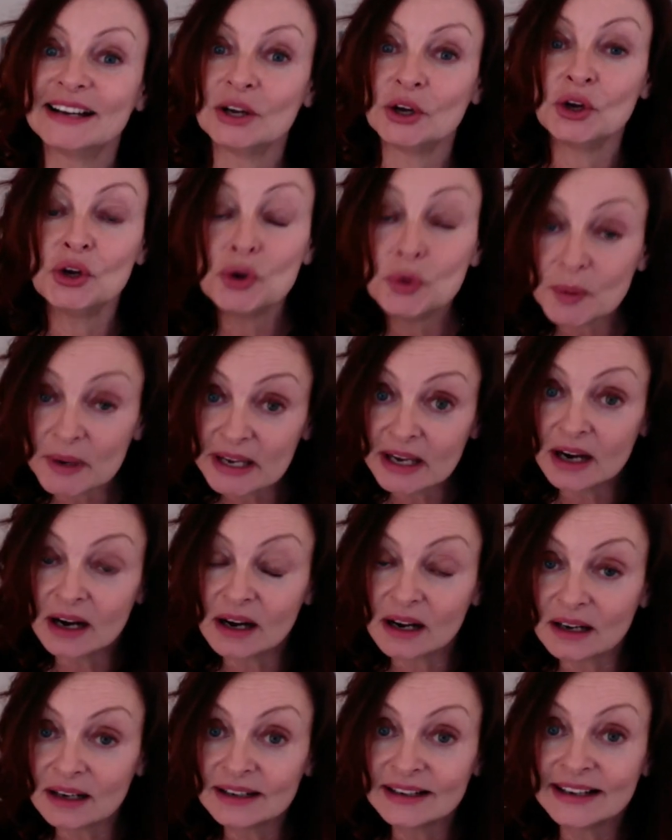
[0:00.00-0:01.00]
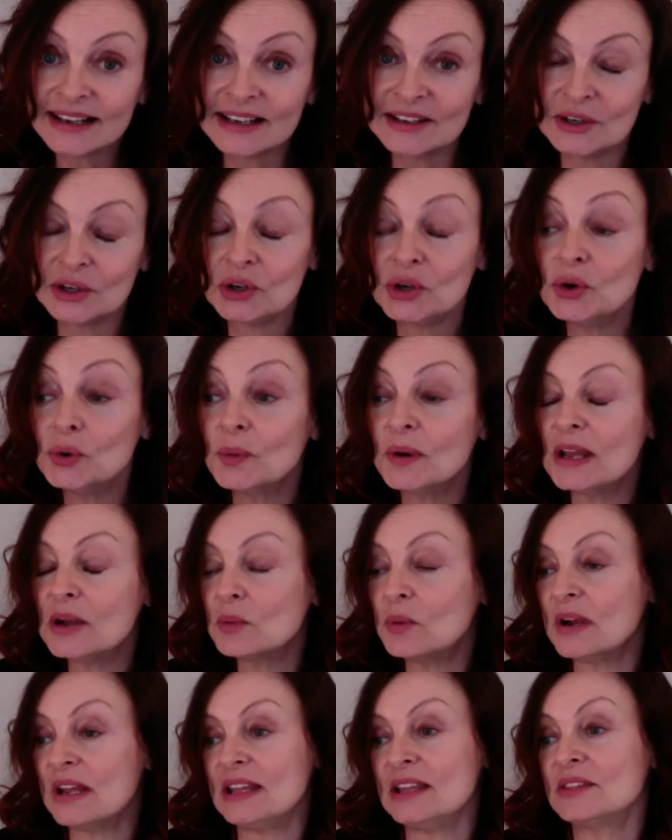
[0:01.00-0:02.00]
who we are, and who we're
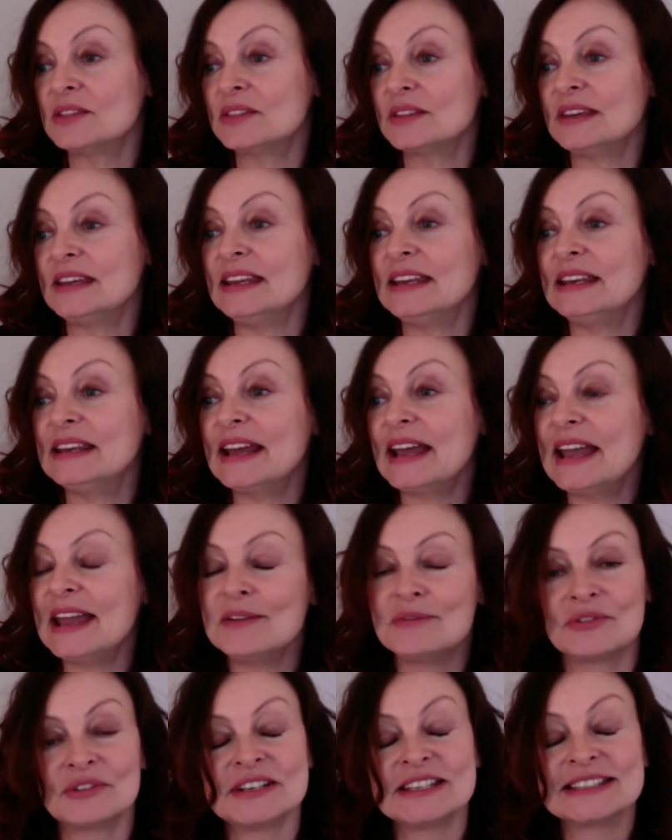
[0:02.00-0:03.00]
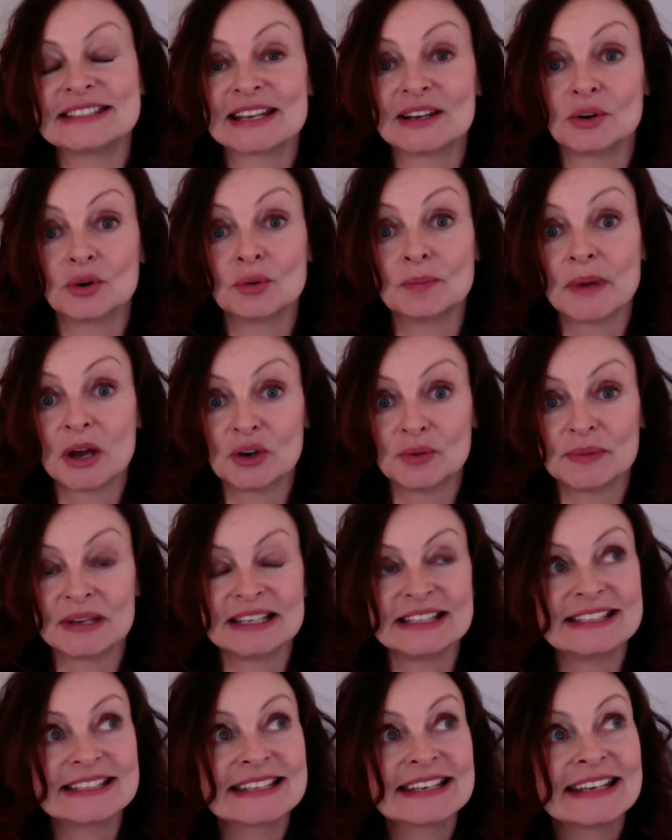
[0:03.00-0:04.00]
with in every single
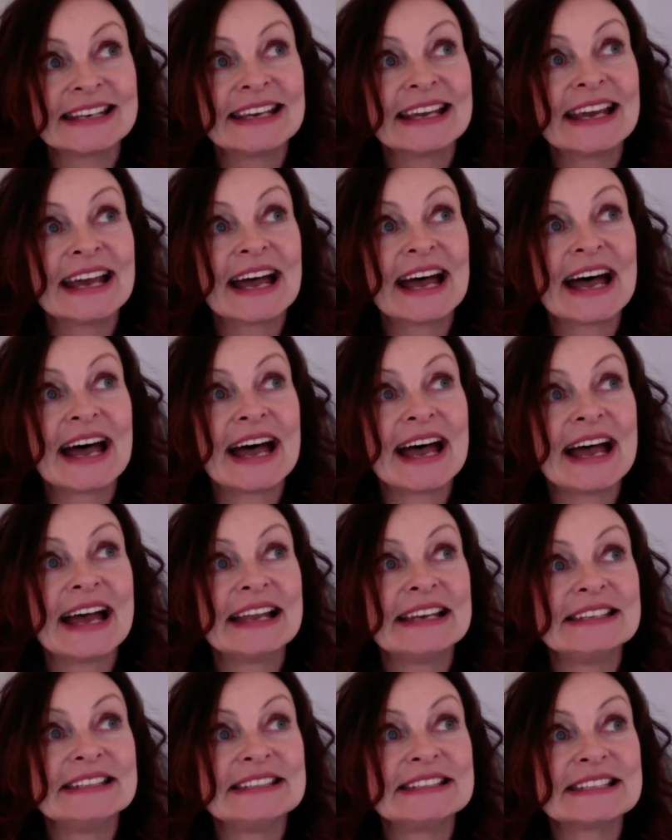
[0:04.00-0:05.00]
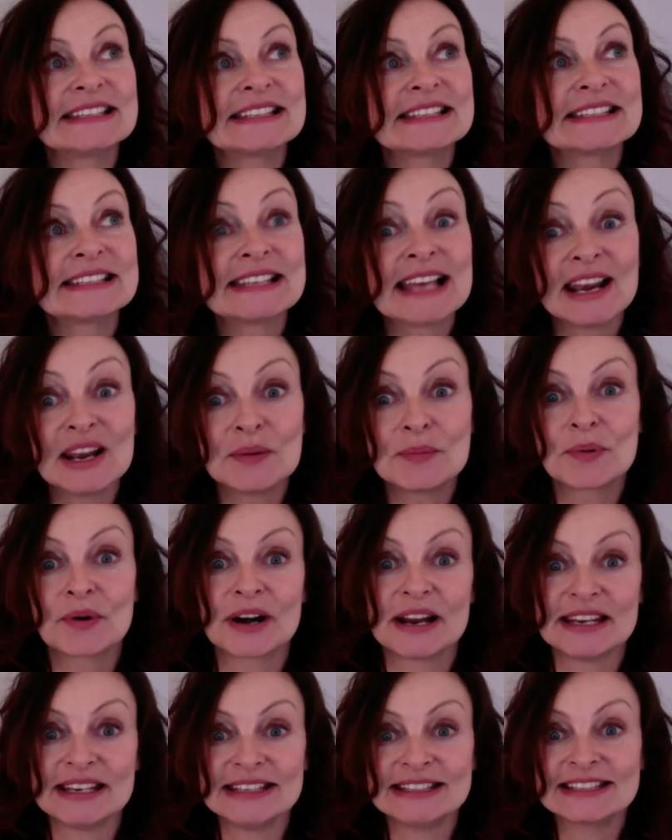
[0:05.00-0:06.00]
moment, and
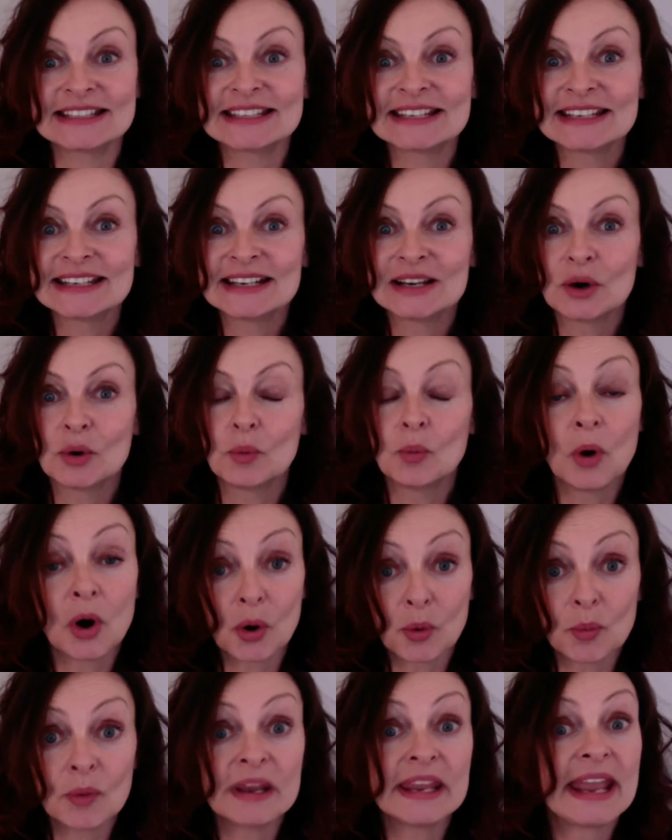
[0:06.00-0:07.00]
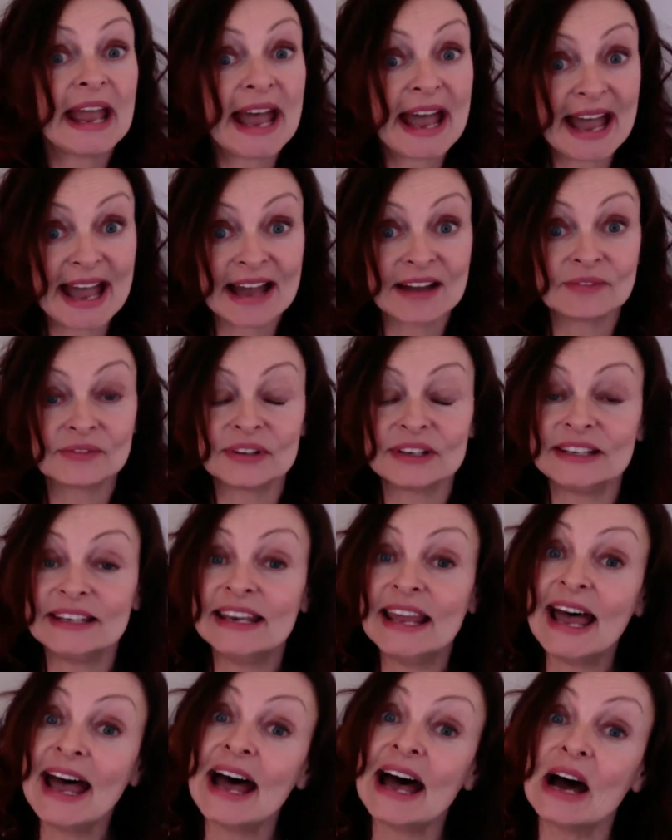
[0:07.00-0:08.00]
celebrate what we have
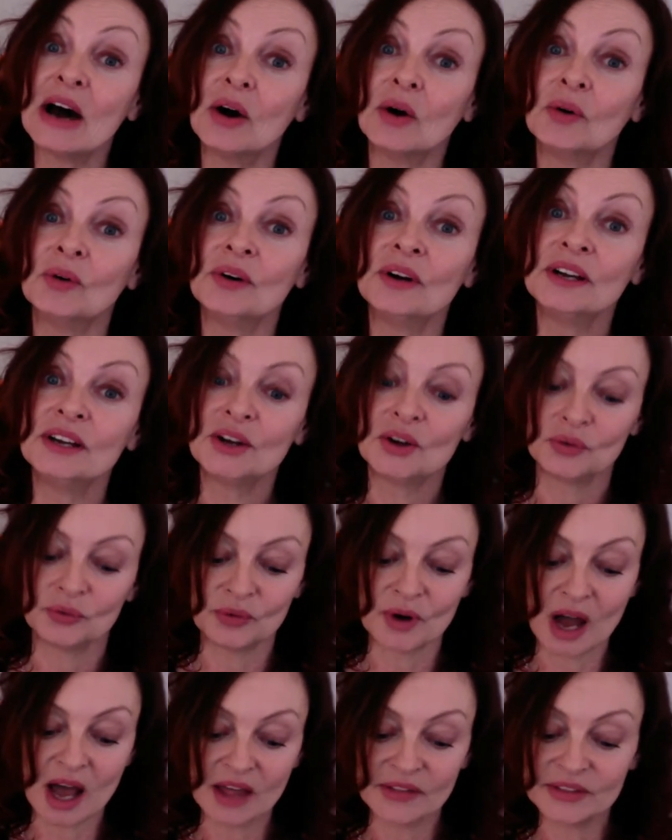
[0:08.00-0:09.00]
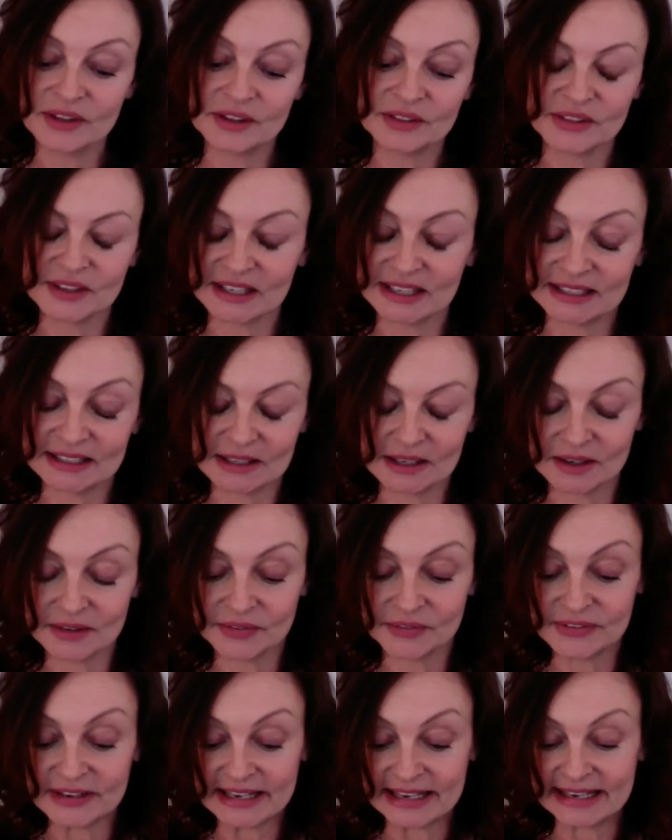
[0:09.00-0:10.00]
now, rather than
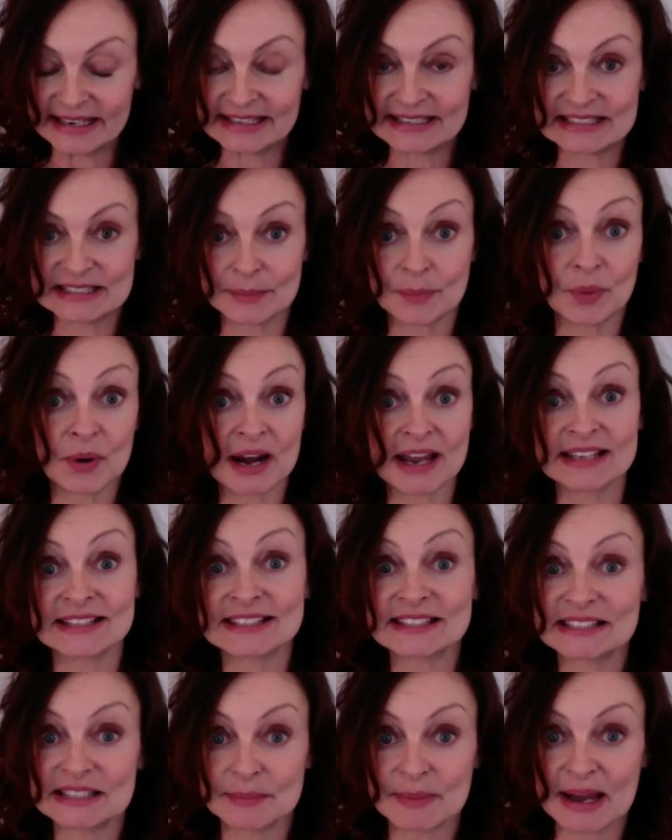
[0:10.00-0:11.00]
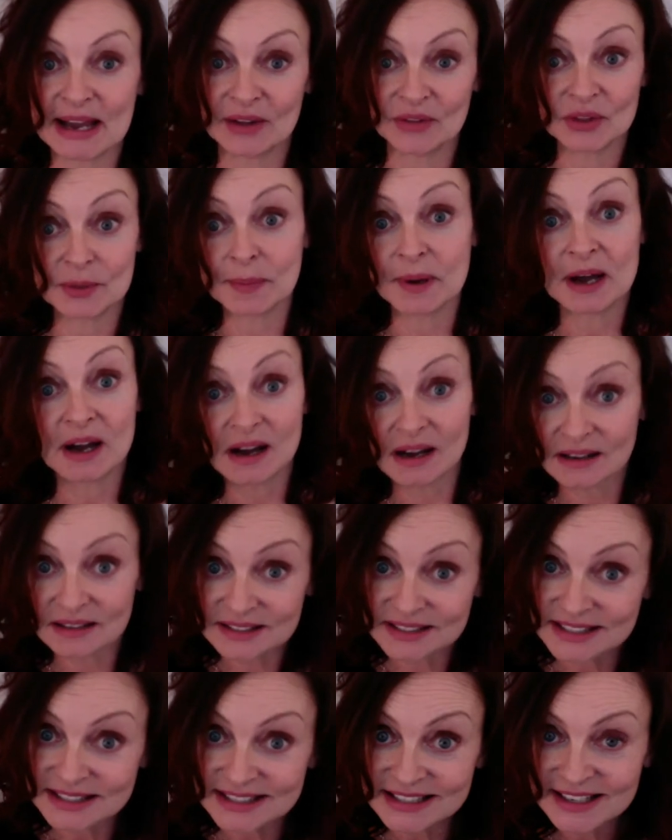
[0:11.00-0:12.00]
feeling depressed about the
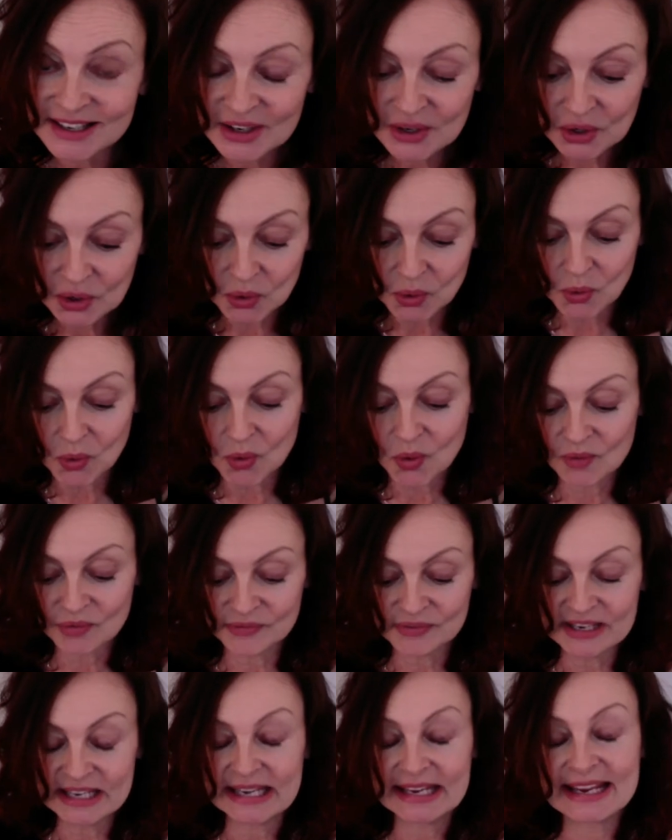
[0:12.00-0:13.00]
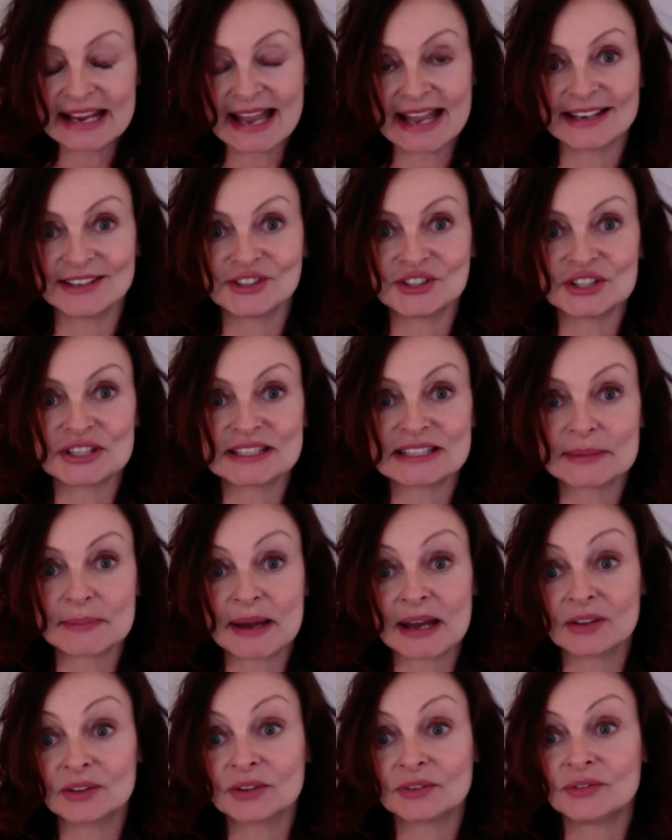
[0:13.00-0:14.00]
past or feeling anxious
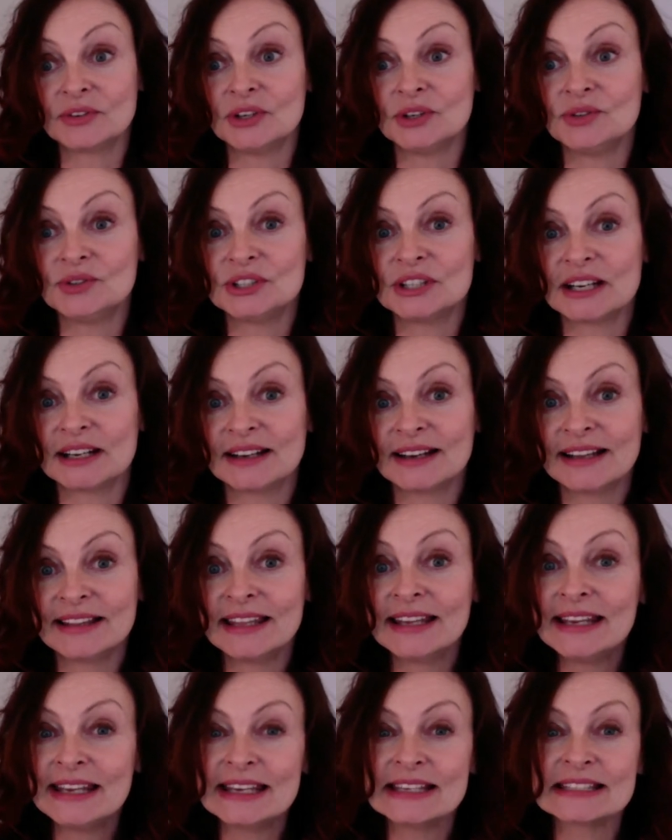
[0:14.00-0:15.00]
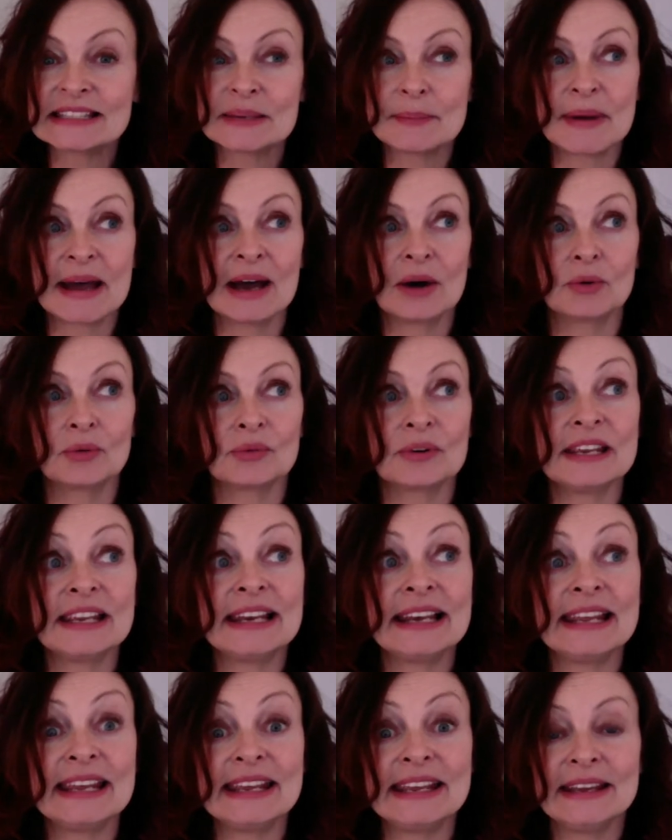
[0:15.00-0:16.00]
about the future. I think it's about
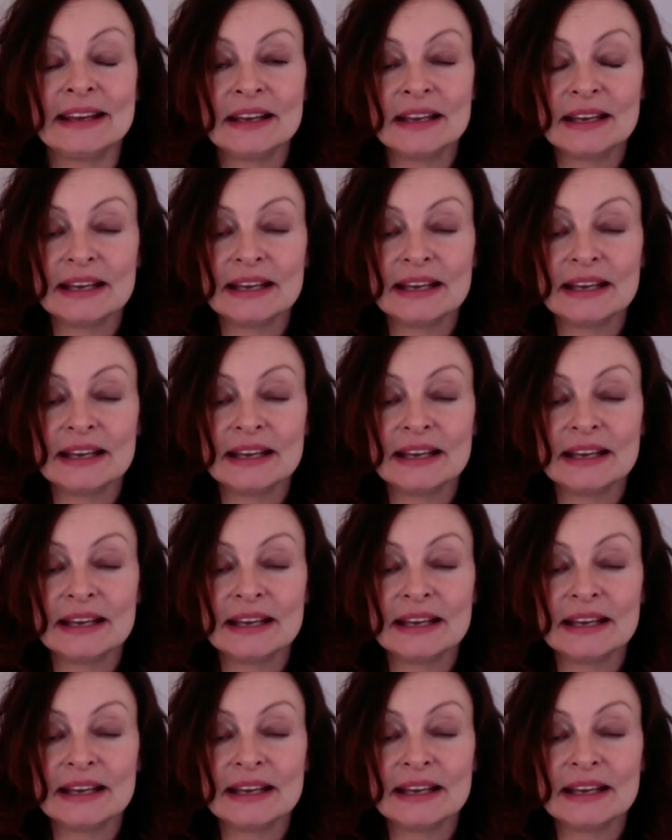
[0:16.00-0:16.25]
really